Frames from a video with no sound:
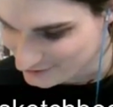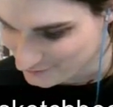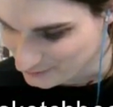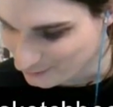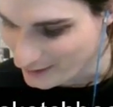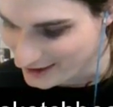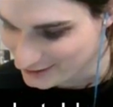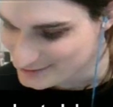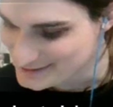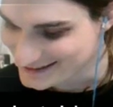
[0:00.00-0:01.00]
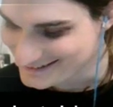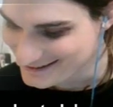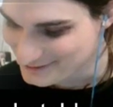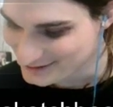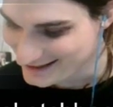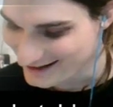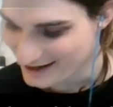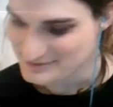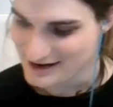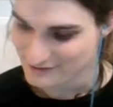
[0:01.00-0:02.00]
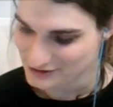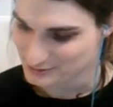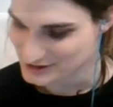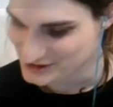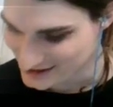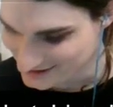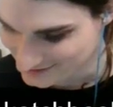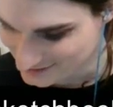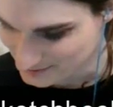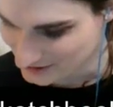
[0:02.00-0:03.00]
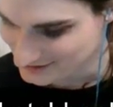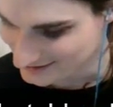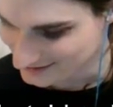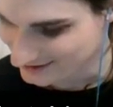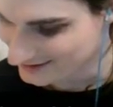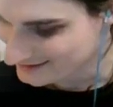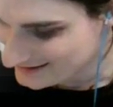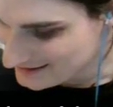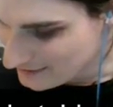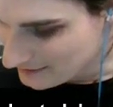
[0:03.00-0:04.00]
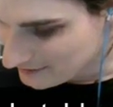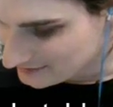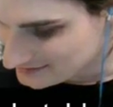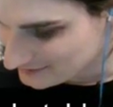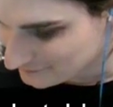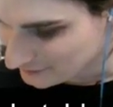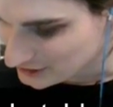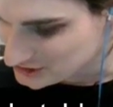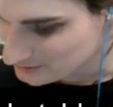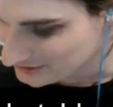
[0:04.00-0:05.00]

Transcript: for Wereby. They were like, I'm never switching or virtual